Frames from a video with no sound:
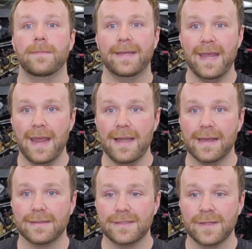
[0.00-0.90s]
The
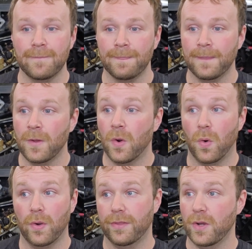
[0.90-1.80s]
mechanics,
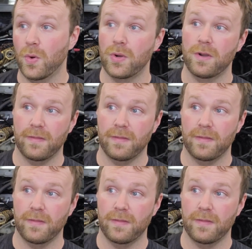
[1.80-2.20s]
or the owner